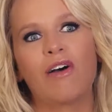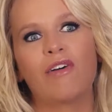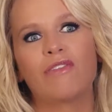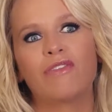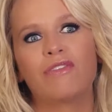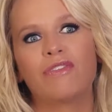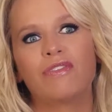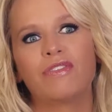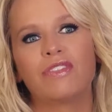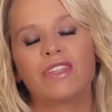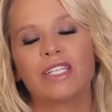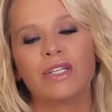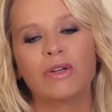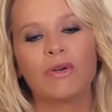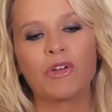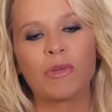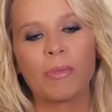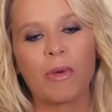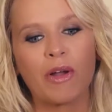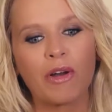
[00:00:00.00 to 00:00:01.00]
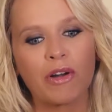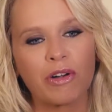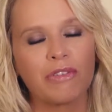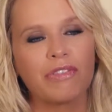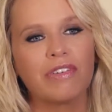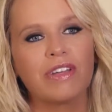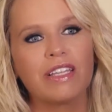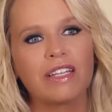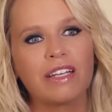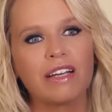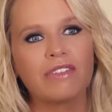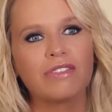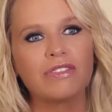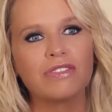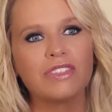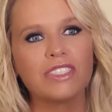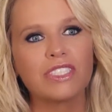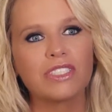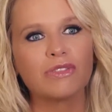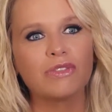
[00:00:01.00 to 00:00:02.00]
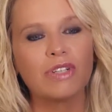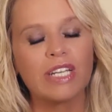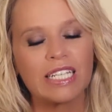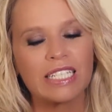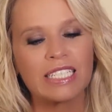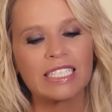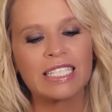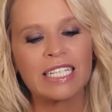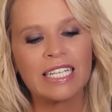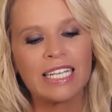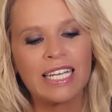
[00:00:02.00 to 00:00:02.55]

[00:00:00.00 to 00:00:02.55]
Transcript: of the autobiography that I've just written.